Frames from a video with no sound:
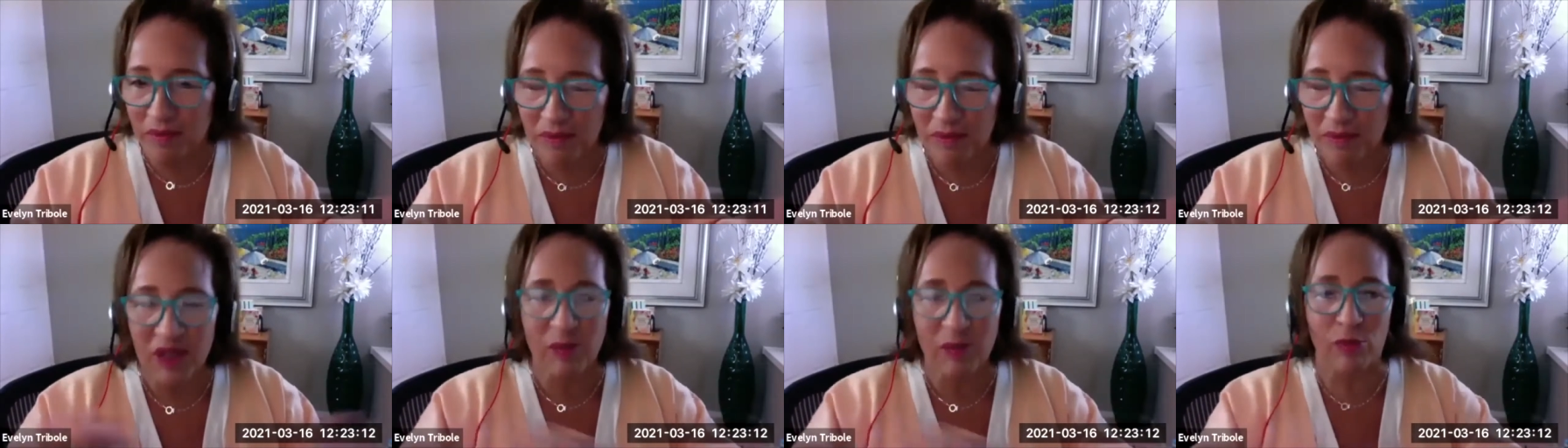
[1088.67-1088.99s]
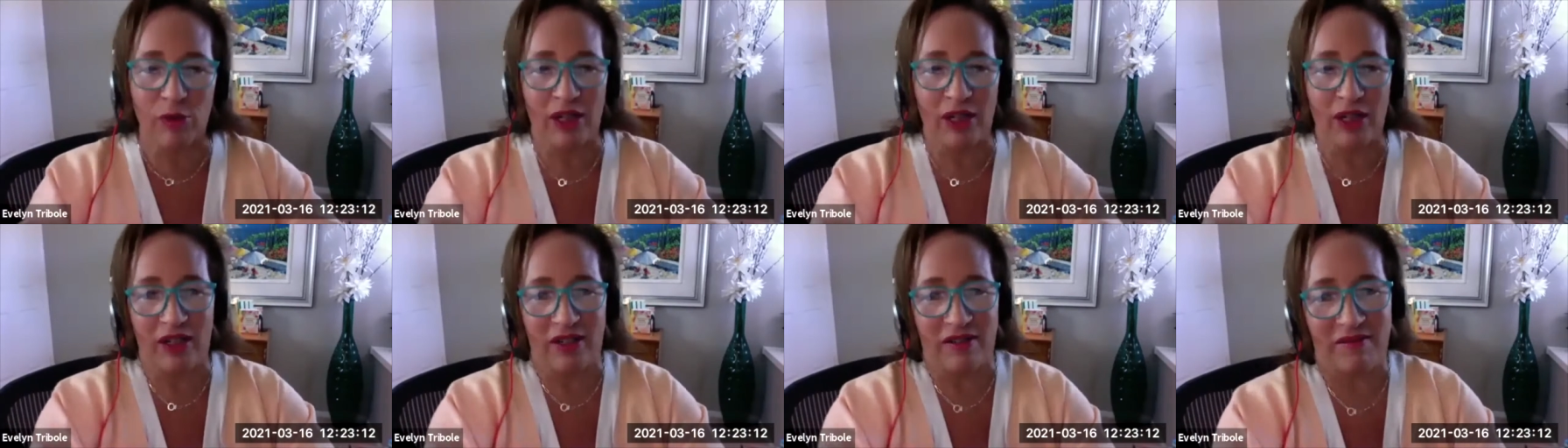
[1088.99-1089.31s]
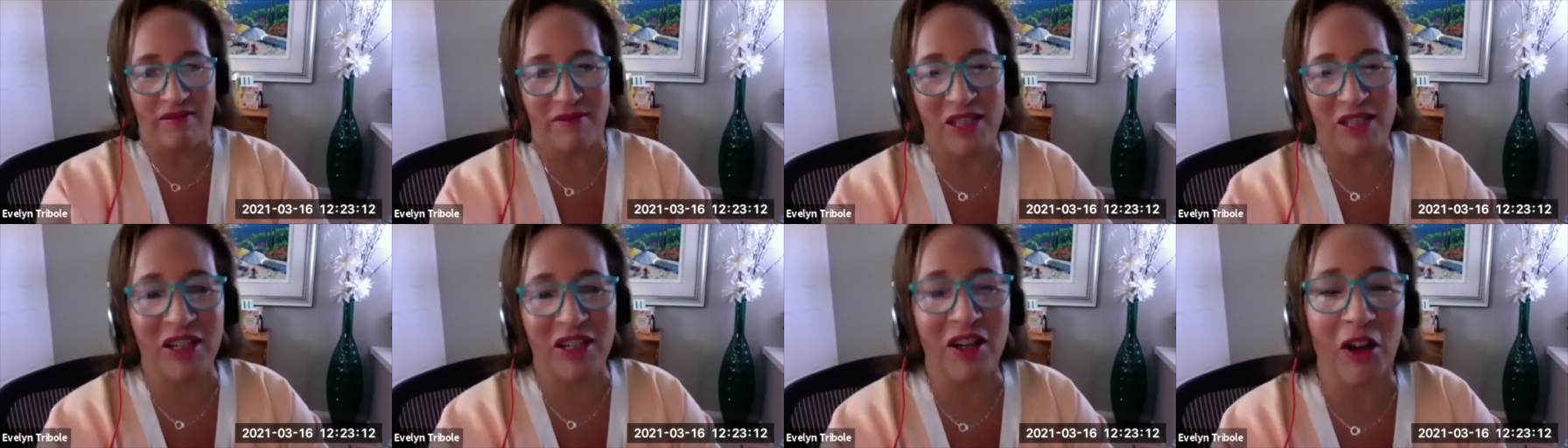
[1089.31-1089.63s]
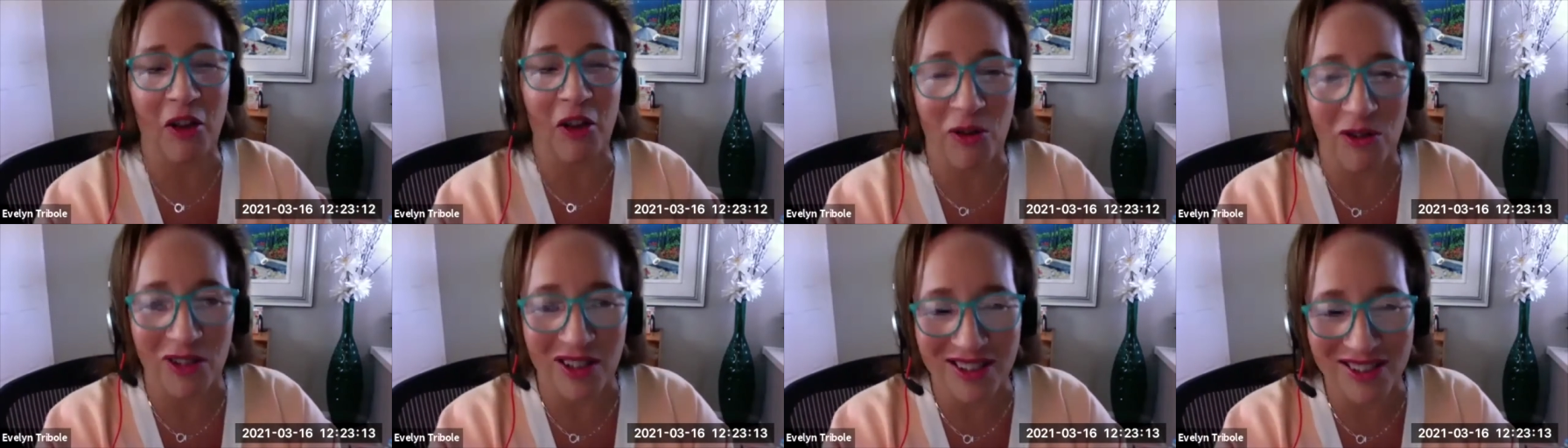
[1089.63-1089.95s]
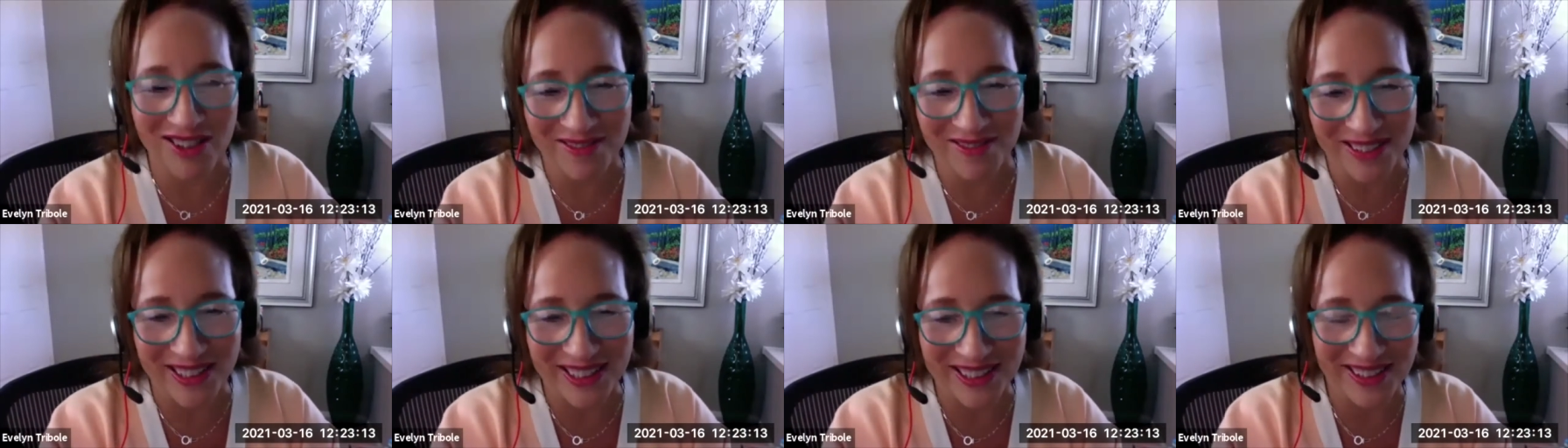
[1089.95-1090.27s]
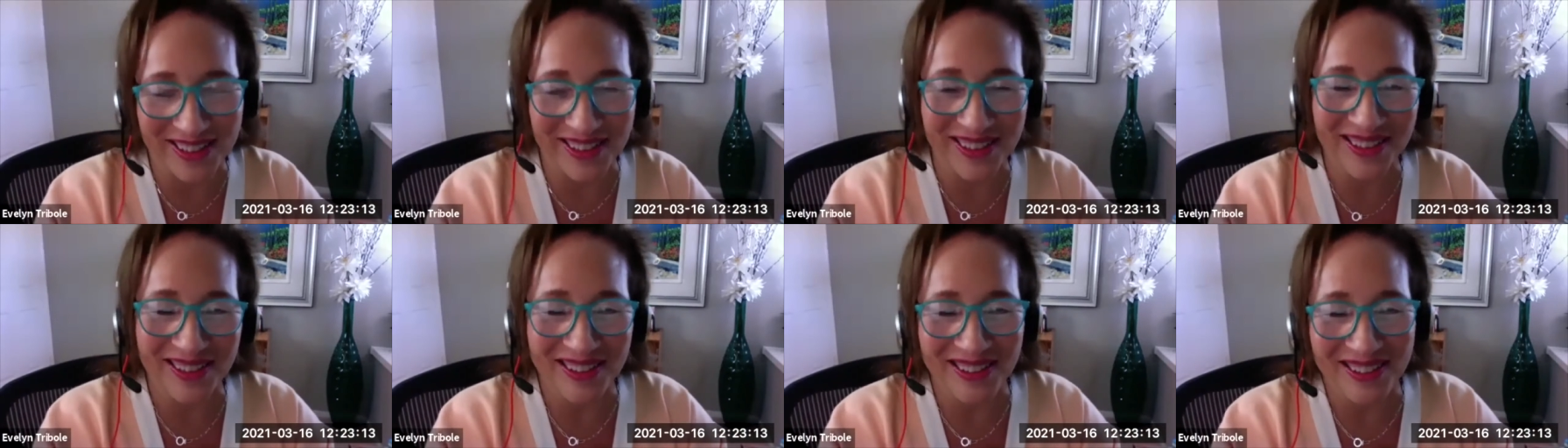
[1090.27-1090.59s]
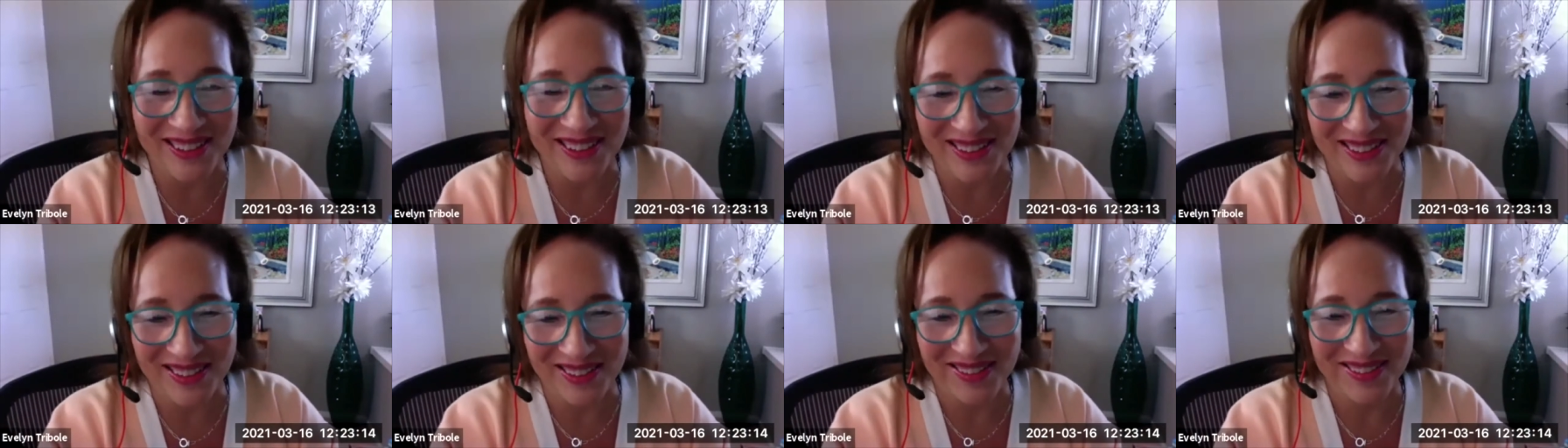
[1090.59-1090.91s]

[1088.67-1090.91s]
spread it to others, right? Yes.